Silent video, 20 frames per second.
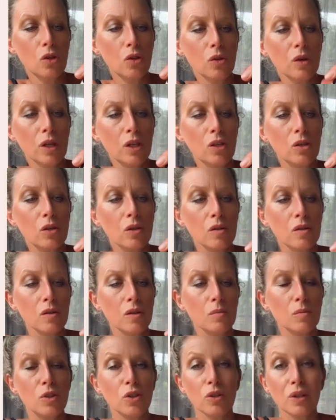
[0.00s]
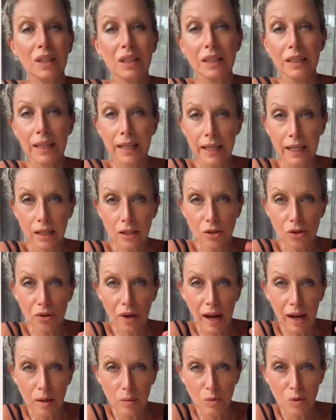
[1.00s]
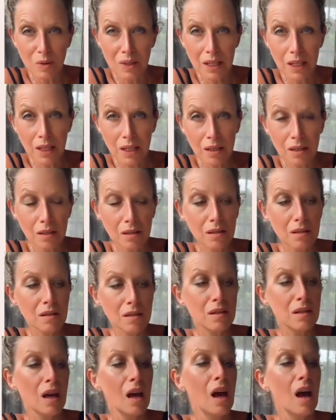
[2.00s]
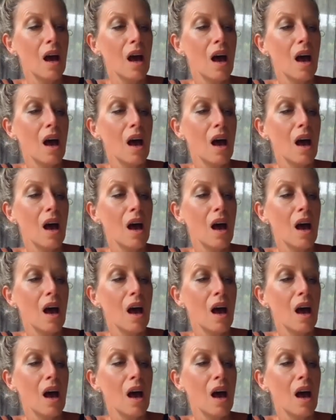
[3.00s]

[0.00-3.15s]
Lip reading: you can use them to clean your animal's ears,